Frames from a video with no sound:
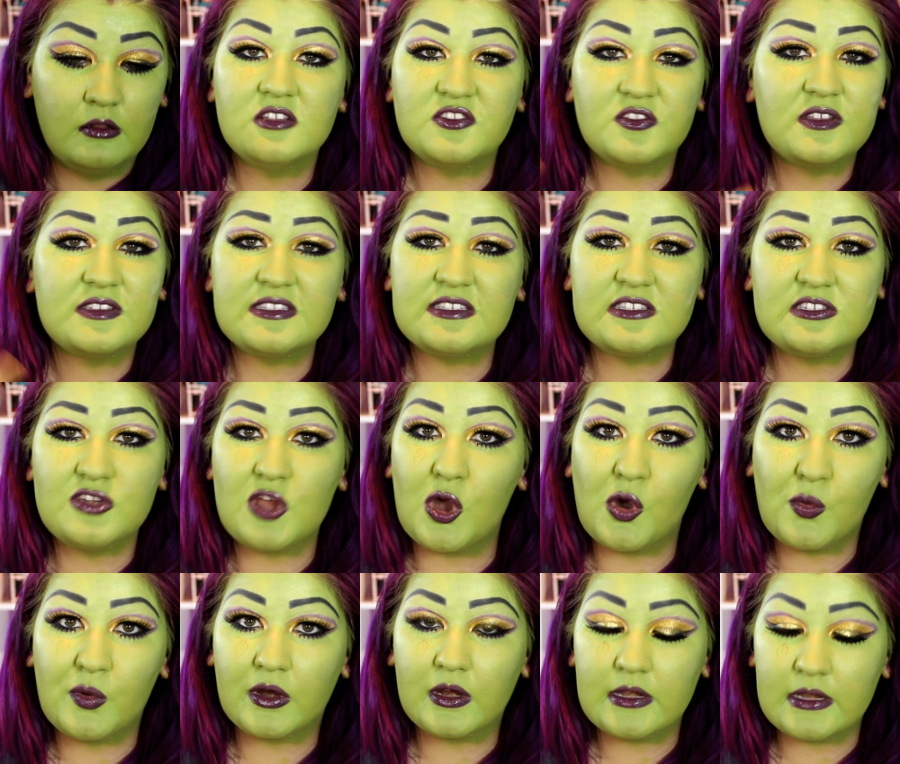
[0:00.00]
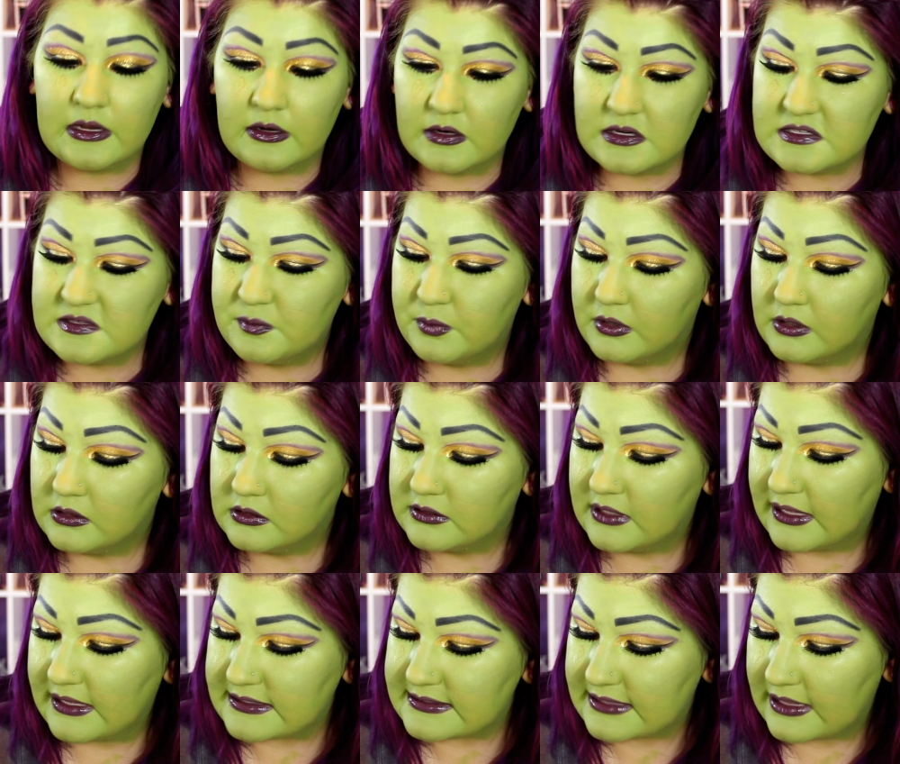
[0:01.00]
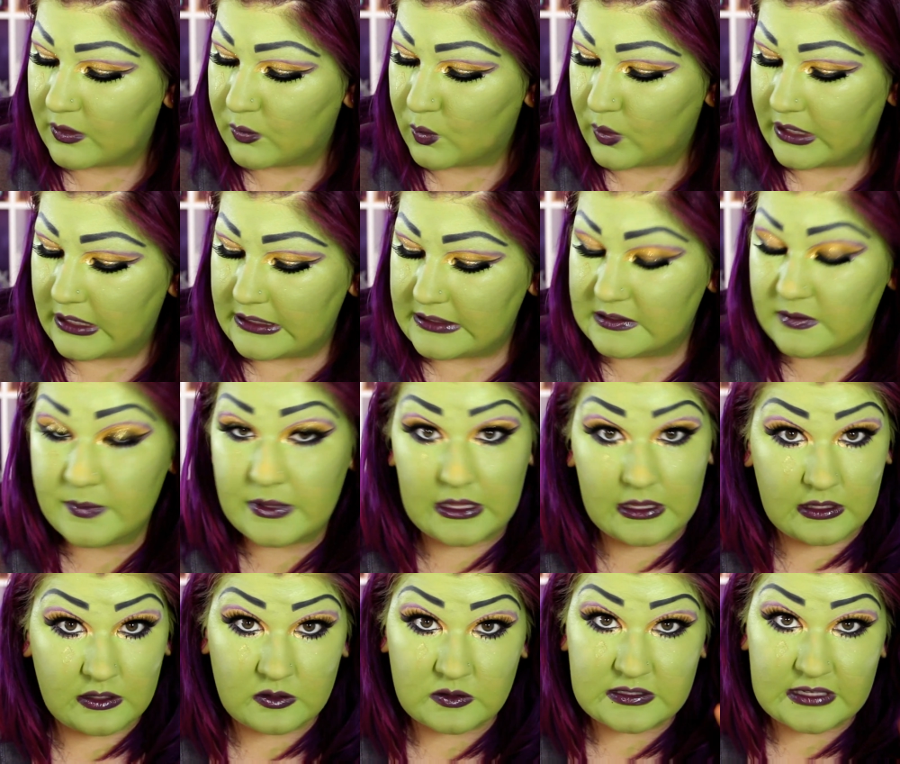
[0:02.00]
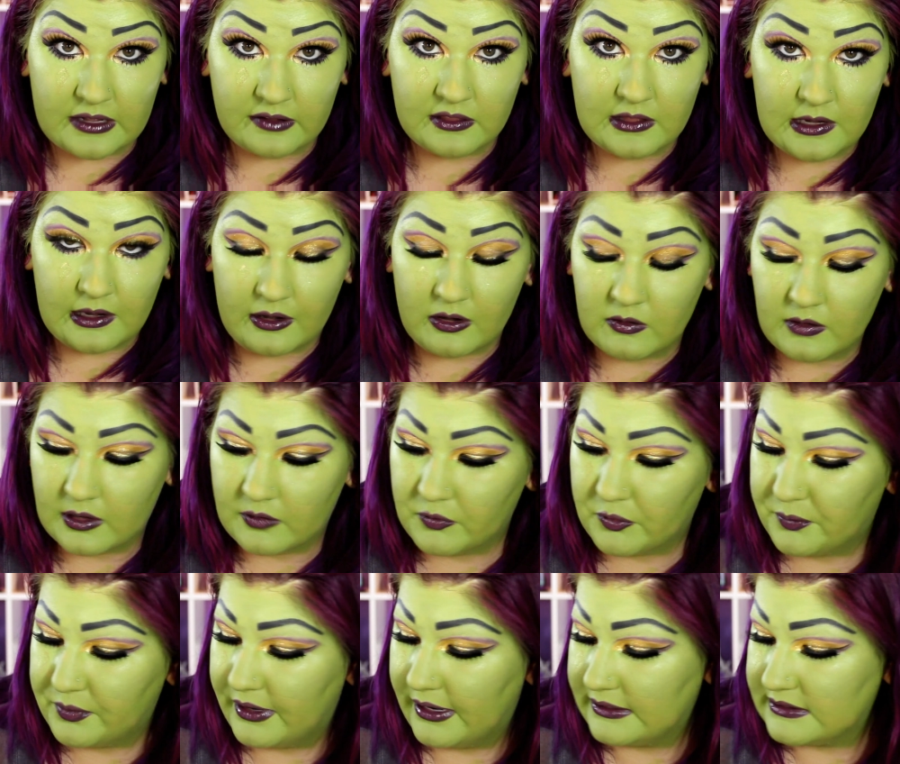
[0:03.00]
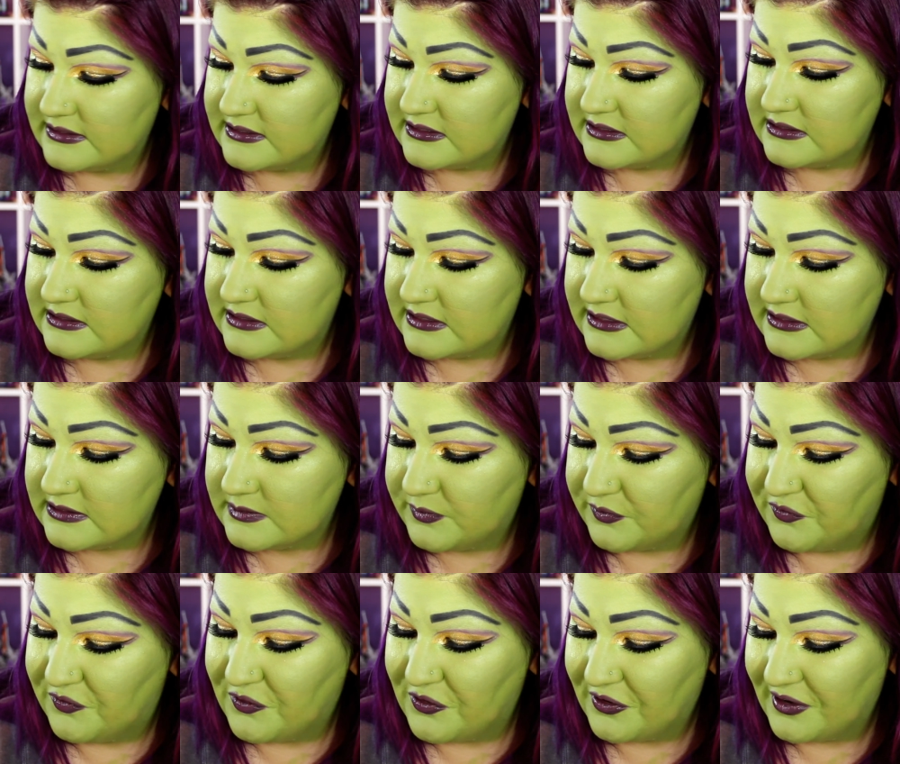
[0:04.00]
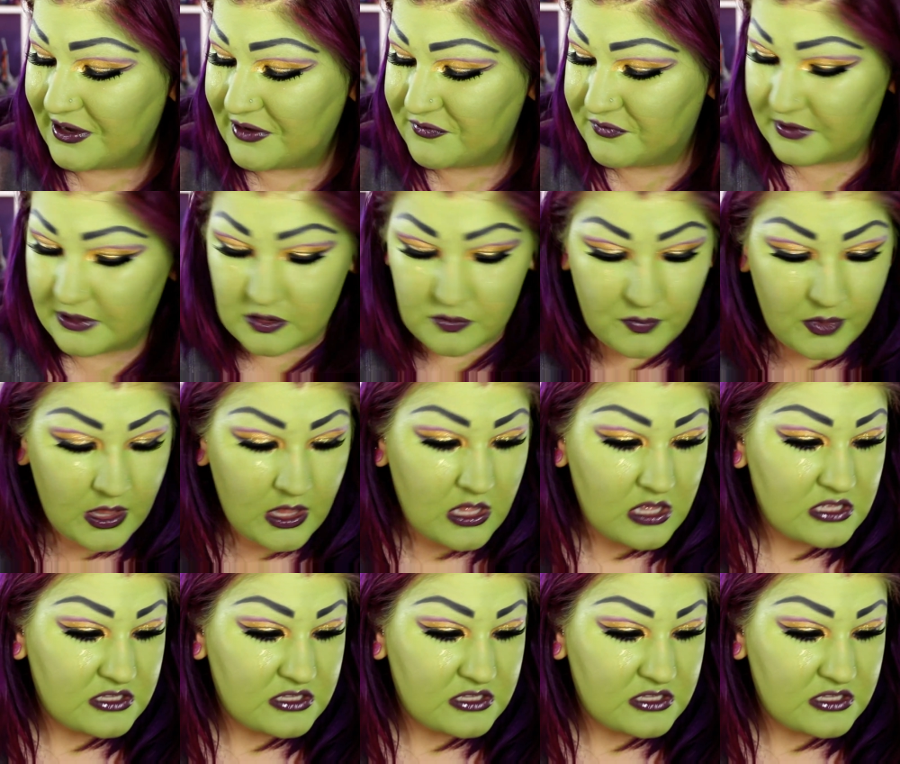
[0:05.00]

So this is nowhere near as bold as I want it to be. Can you tell that I don't ever practice these things before I film?